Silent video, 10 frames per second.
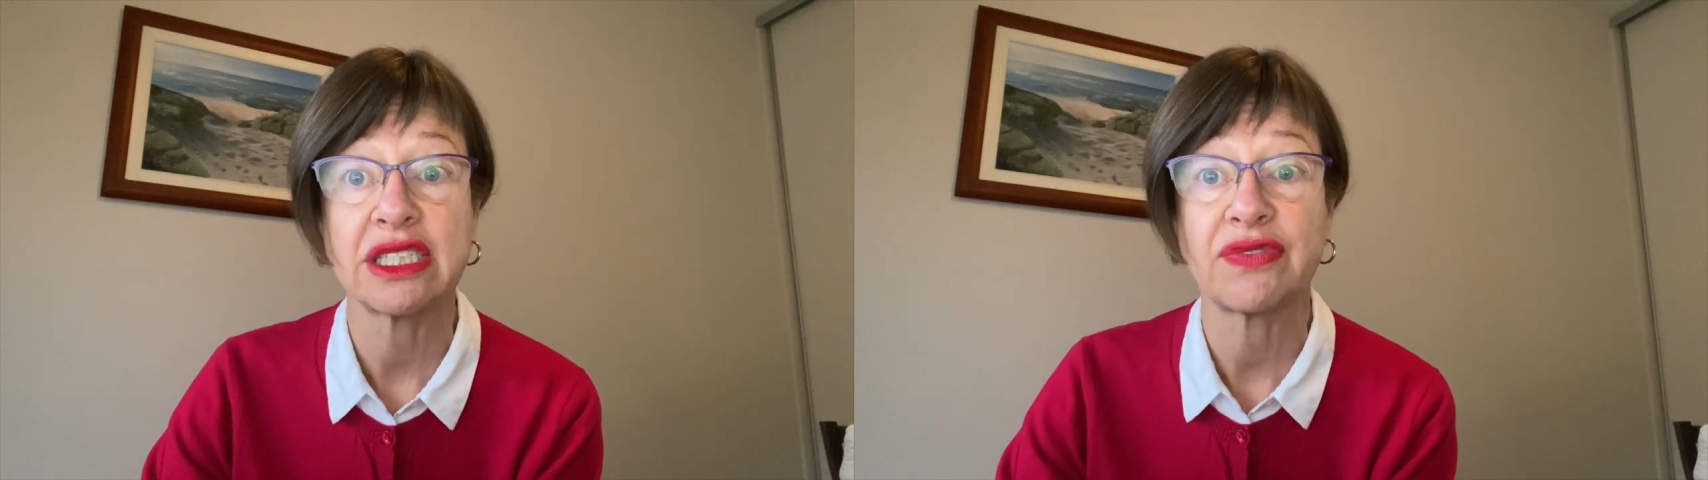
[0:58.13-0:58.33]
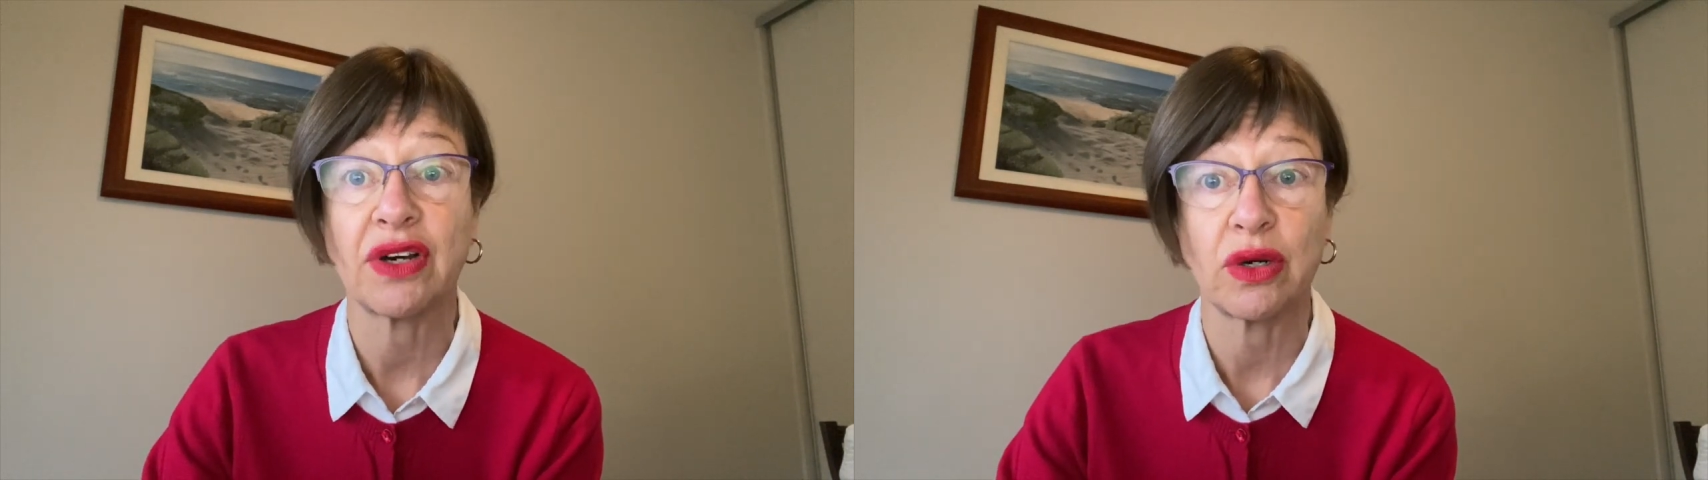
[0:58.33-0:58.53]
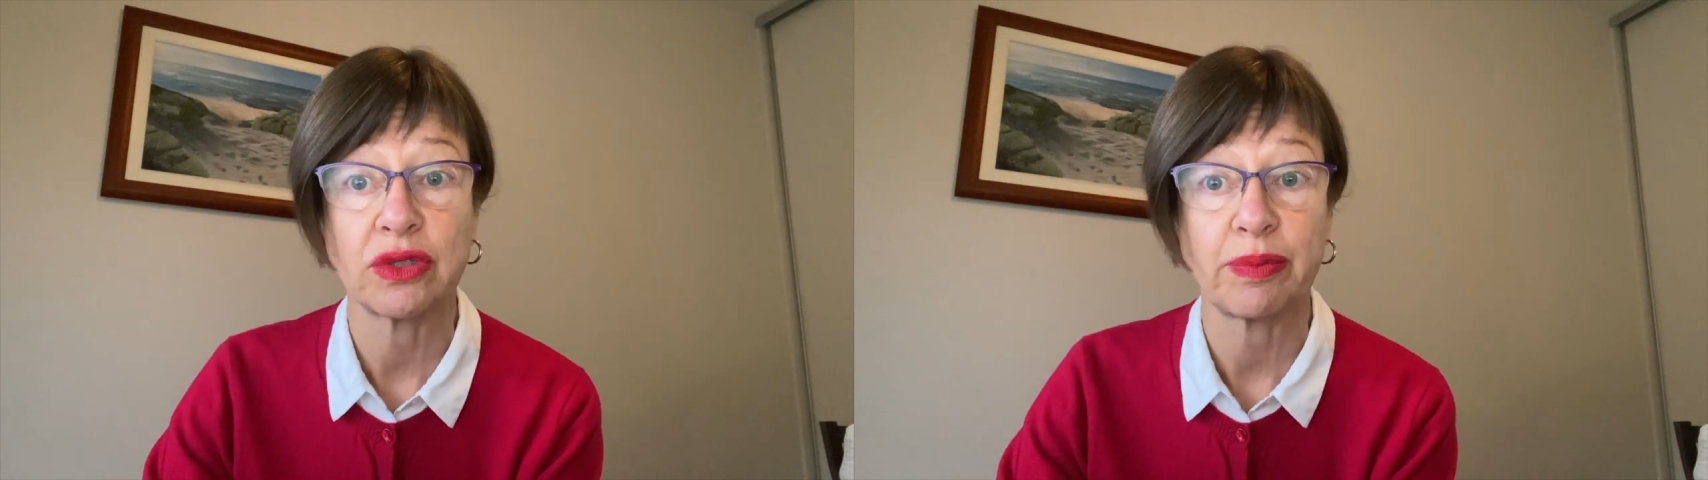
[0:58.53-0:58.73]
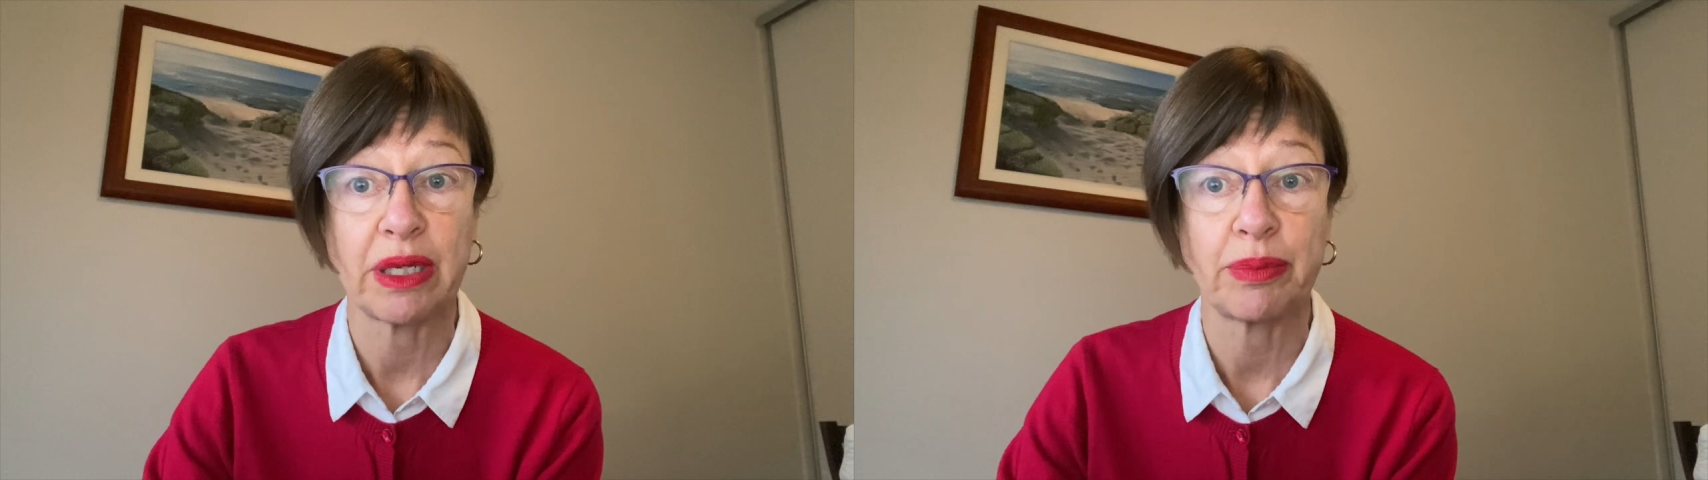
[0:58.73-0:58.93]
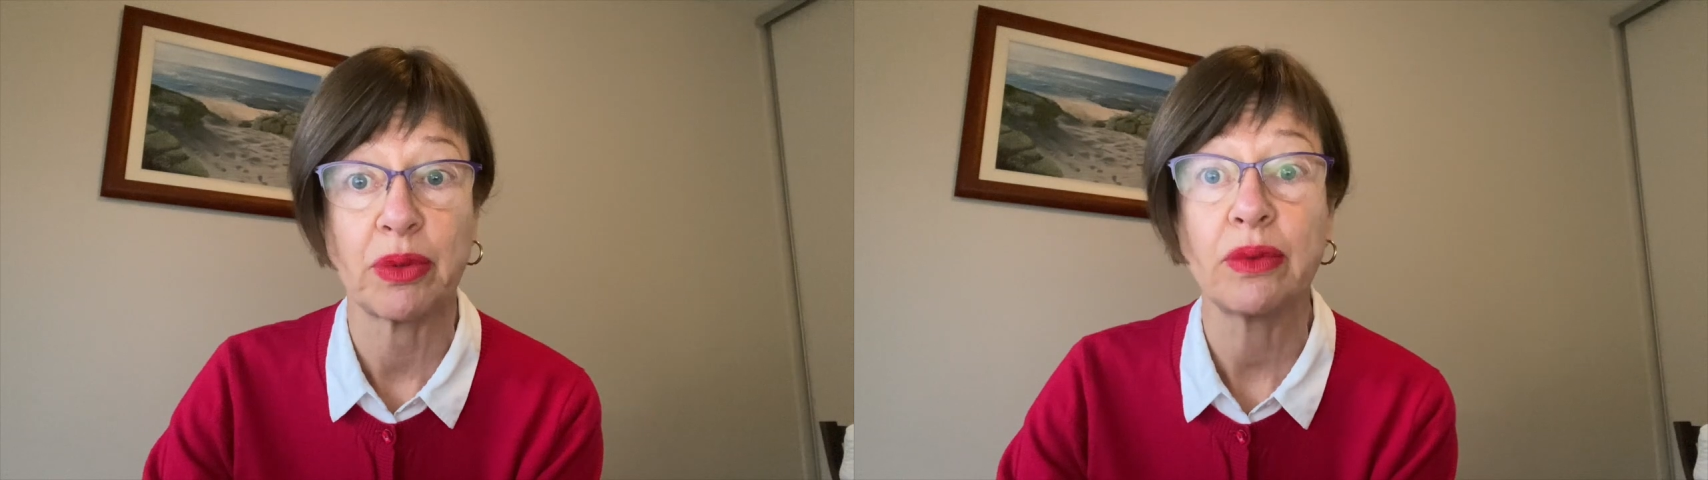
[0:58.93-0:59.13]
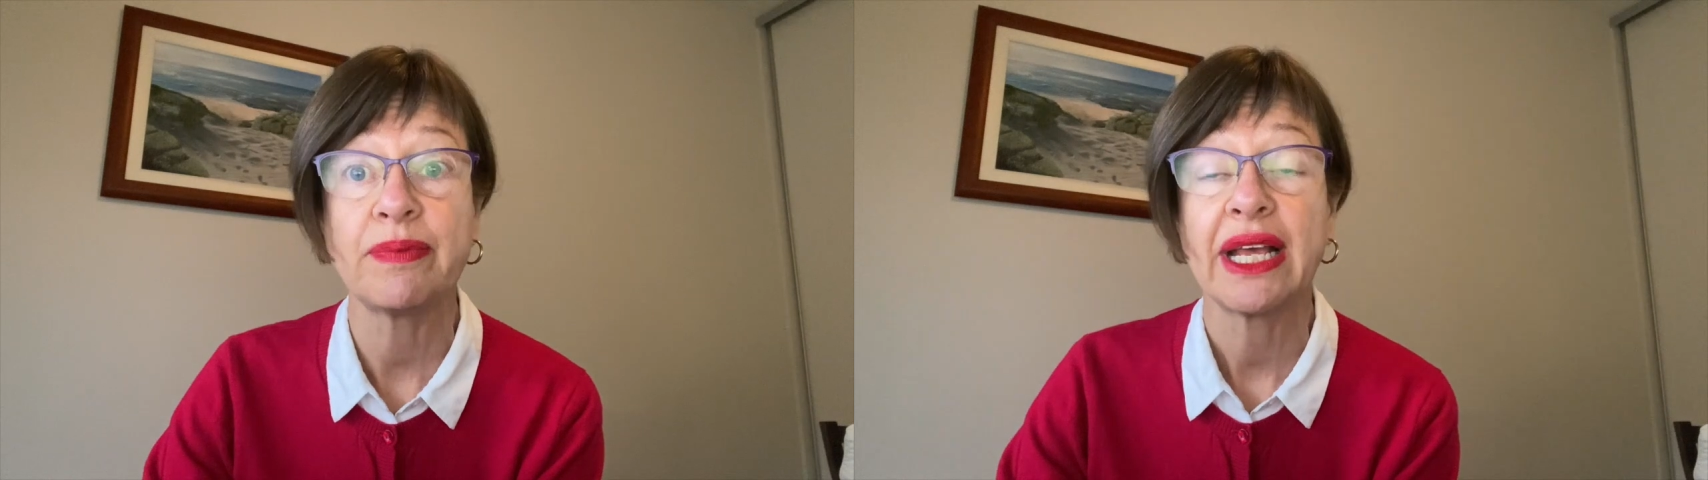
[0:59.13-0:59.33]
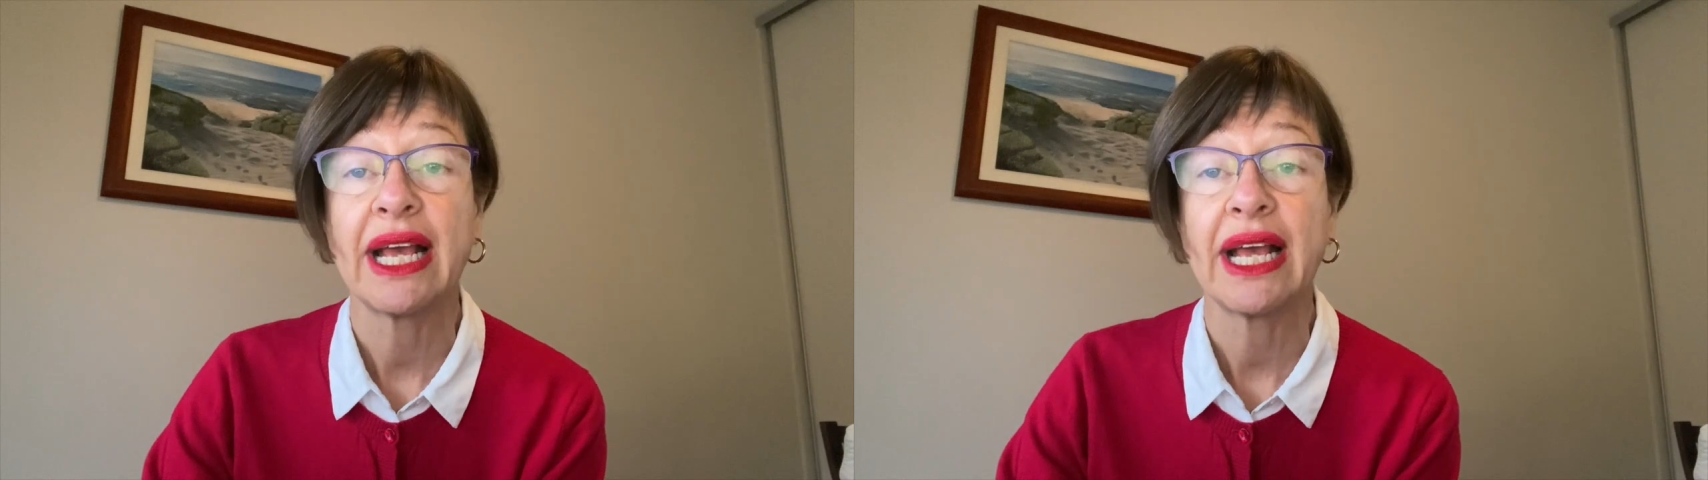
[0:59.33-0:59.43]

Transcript: for older people.